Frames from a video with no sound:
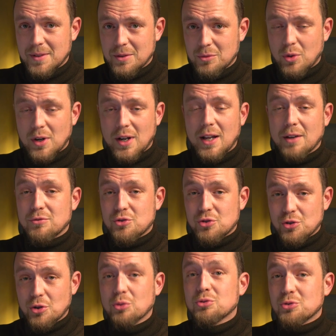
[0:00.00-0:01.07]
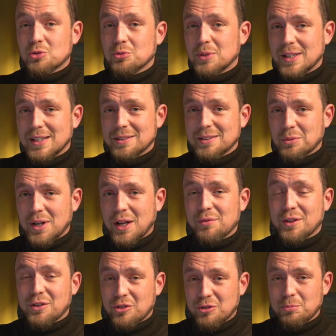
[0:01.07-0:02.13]
what I have chose to be, what I have
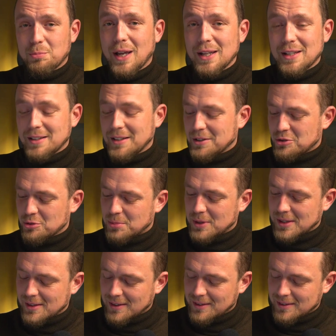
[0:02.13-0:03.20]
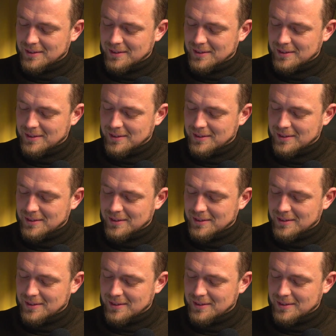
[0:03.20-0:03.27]
expanded into being.